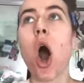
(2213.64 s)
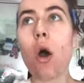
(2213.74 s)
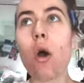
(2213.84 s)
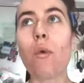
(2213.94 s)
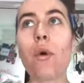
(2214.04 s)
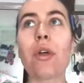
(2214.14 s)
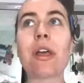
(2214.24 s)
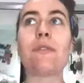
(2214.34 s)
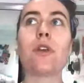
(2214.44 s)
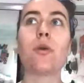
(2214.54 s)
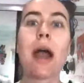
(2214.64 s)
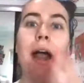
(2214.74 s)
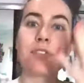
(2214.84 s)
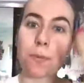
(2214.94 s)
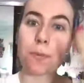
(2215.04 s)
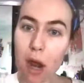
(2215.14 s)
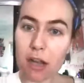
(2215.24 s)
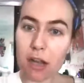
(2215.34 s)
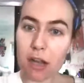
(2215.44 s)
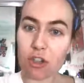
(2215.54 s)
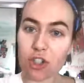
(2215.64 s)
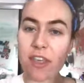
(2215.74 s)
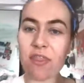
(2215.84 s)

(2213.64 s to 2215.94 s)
oh, well, if you have depression,